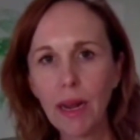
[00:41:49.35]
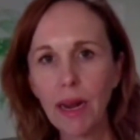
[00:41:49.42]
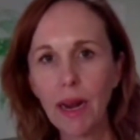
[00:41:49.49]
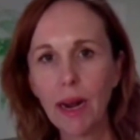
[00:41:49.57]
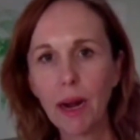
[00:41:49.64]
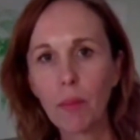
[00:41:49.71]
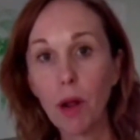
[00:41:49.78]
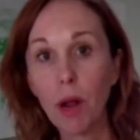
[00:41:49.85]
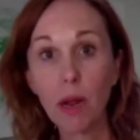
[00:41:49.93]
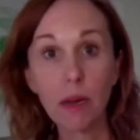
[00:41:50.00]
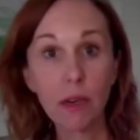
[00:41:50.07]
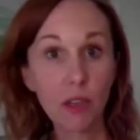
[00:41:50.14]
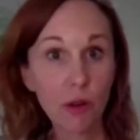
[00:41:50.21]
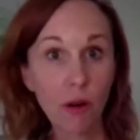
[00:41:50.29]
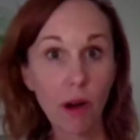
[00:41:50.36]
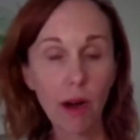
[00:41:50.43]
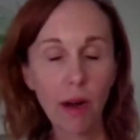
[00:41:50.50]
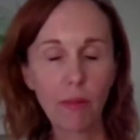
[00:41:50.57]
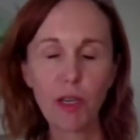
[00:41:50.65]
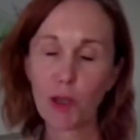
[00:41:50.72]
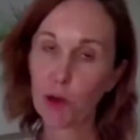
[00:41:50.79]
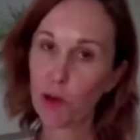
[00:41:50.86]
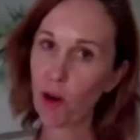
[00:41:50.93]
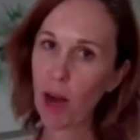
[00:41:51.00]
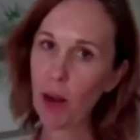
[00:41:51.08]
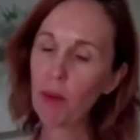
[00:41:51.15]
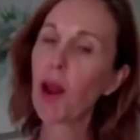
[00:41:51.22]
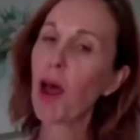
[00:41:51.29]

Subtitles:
Like and subscribe